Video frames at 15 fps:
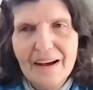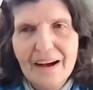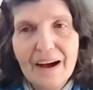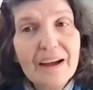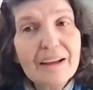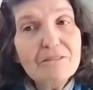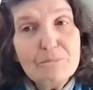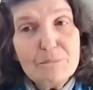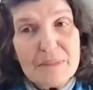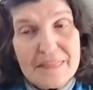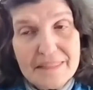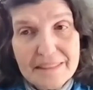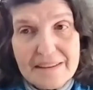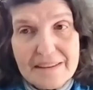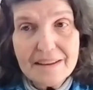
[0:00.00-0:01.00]
I've been
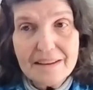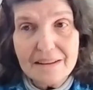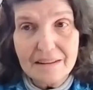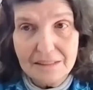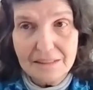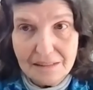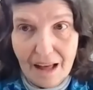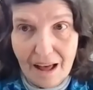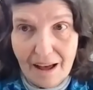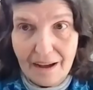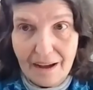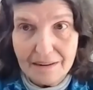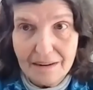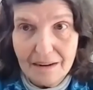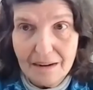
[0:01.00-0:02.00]
thinking a lot
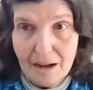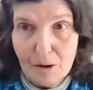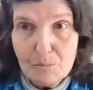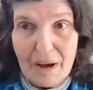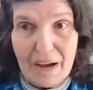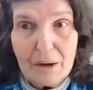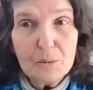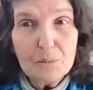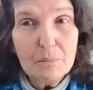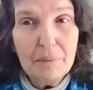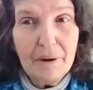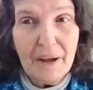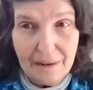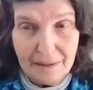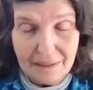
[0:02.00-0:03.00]
about
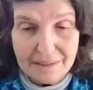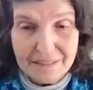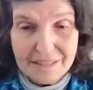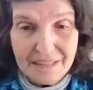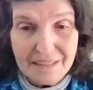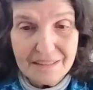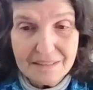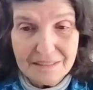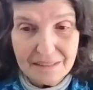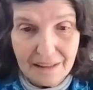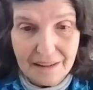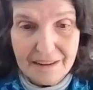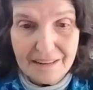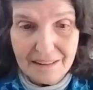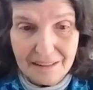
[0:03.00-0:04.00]
politics
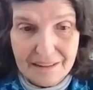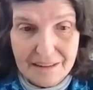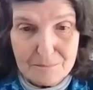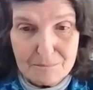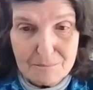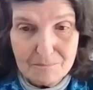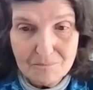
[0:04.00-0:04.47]
lately.